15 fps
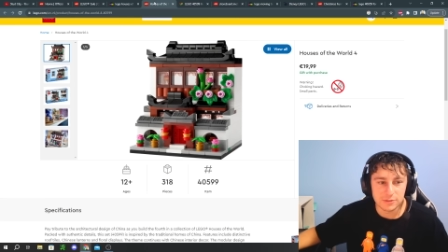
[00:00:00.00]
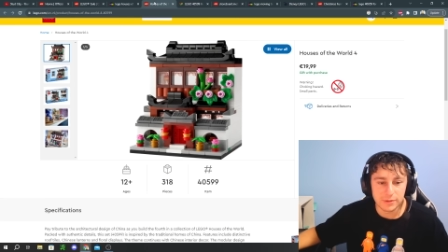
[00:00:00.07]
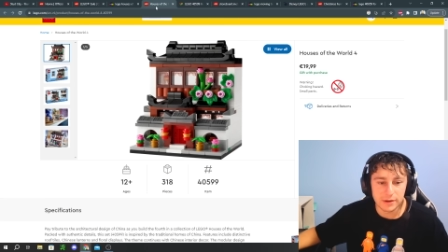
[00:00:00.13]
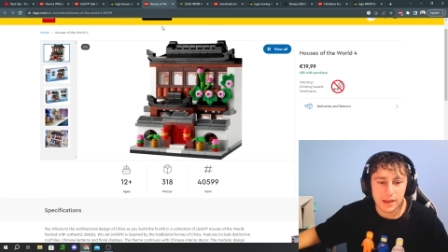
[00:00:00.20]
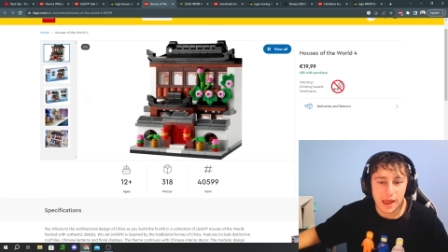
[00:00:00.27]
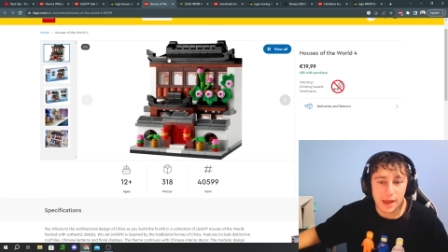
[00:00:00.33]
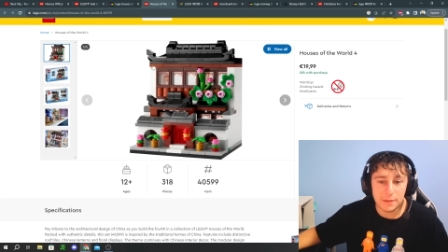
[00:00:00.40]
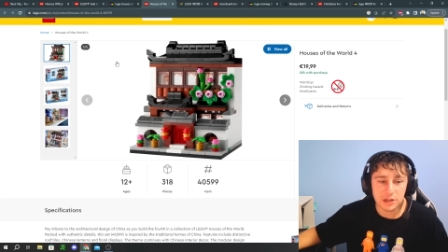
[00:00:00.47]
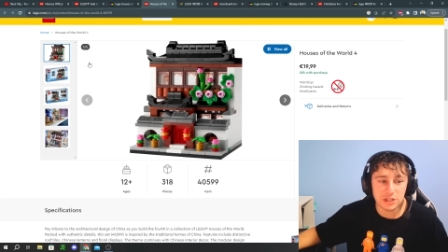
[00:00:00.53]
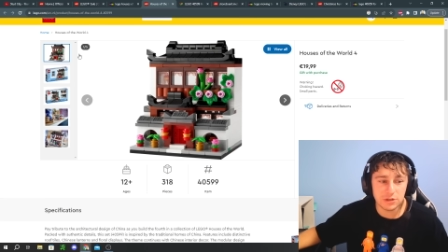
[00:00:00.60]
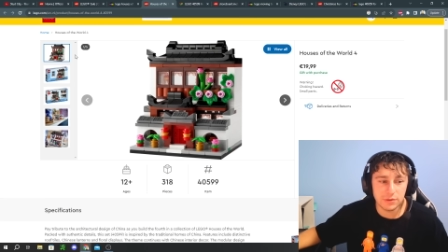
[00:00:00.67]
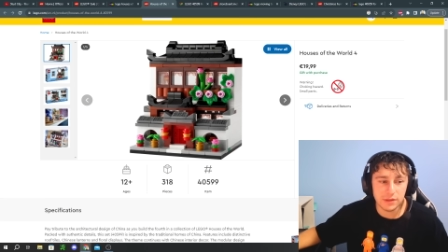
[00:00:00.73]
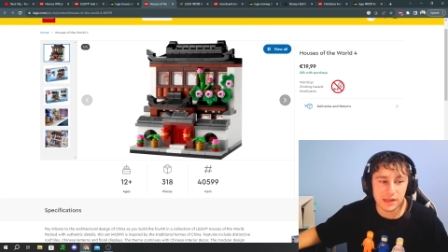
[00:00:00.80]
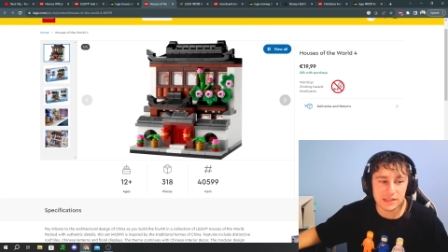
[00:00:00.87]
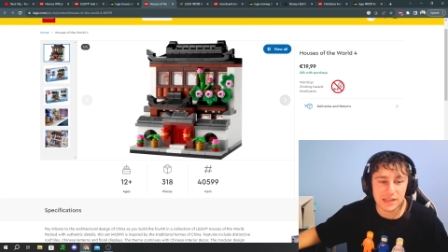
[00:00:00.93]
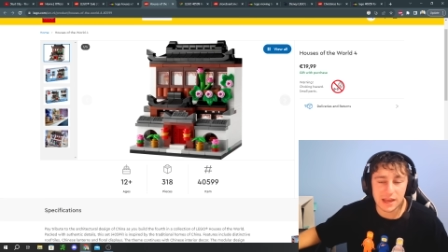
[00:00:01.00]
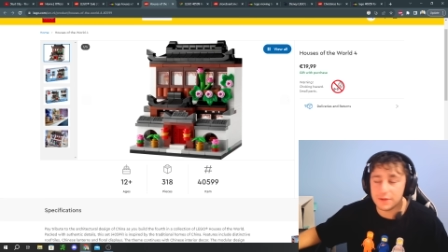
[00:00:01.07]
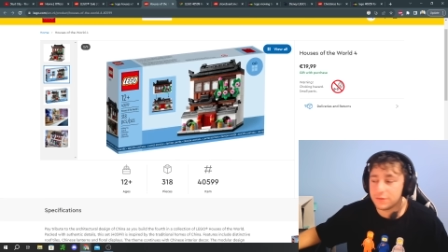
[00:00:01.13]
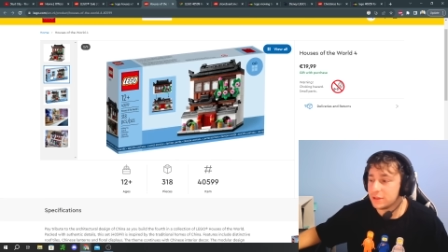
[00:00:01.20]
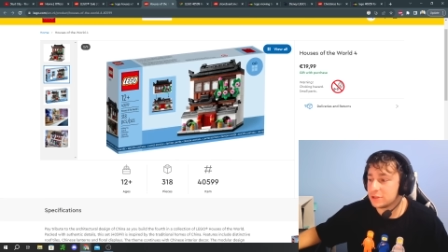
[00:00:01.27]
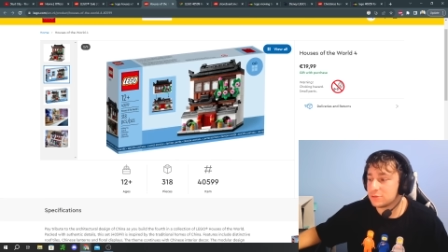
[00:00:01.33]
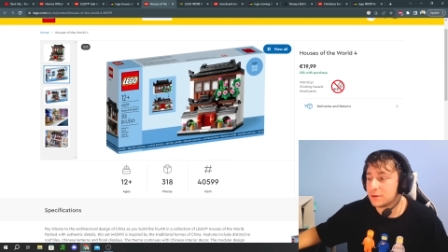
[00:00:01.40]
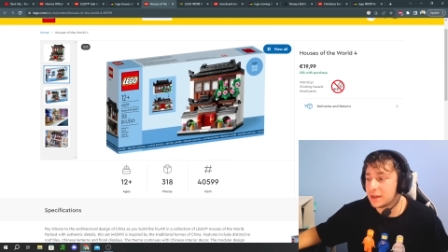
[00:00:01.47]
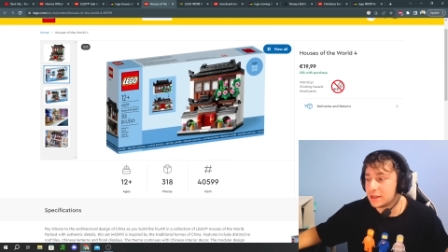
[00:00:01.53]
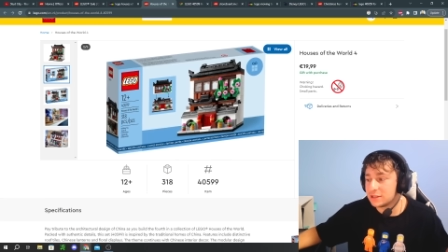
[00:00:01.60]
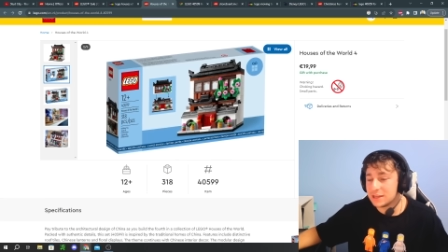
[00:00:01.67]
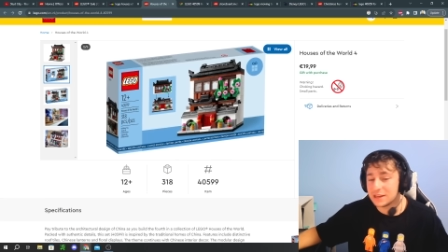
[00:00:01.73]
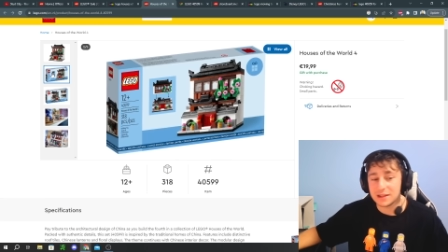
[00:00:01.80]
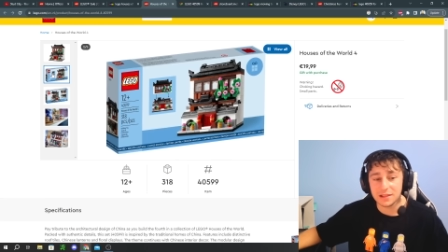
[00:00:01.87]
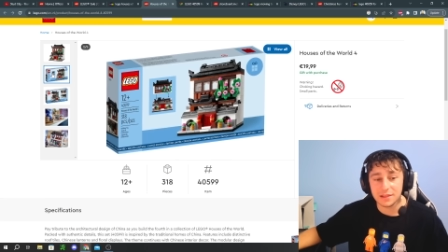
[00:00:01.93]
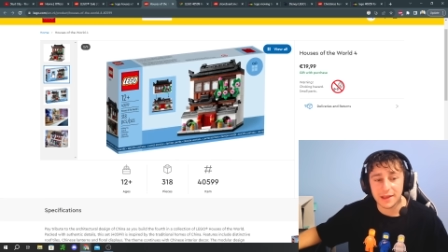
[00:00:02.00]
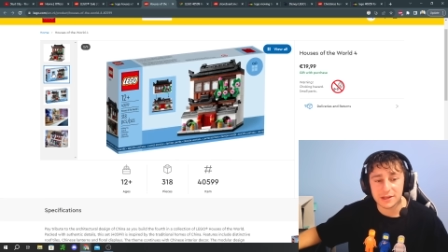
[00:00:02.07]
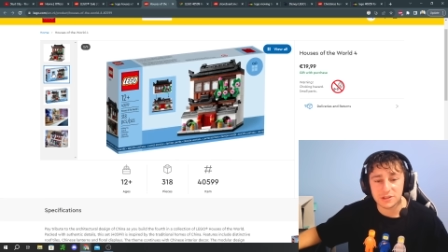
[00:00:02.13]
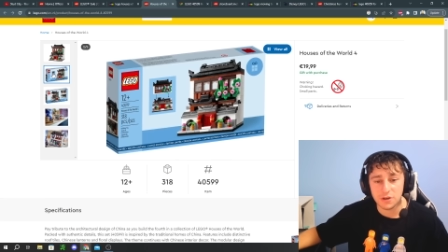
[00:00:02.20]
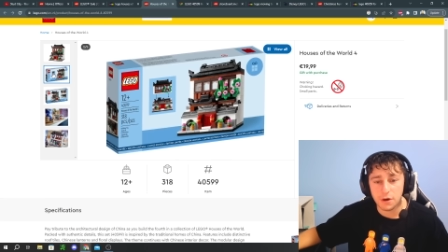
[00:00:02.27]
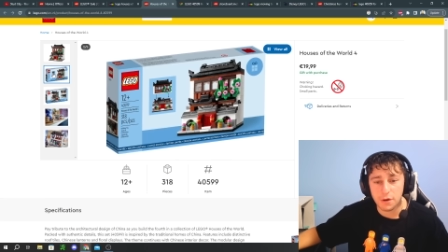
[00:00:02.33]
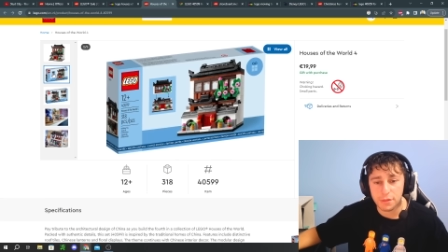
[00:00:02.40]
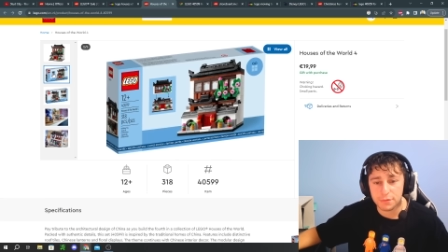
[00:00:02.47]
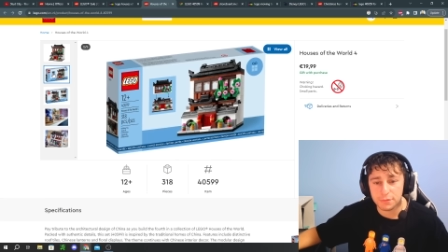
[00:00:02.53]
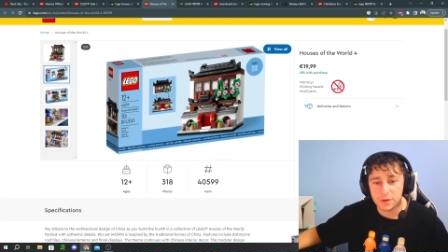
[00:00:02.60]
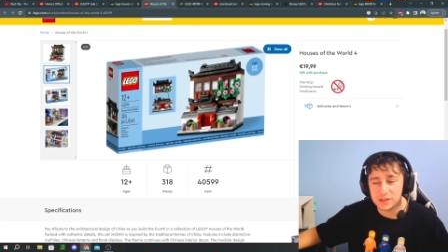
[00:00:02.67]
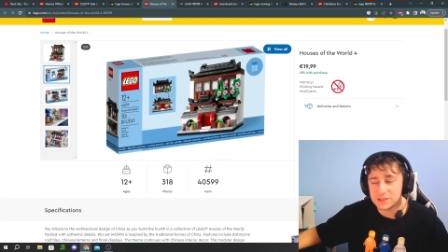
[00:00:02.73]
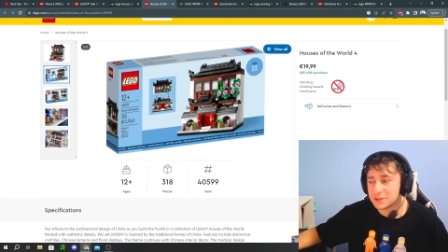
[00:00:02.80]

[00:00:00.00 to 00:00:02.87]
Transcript: but I'm actually really excited for this one. I did collect all three,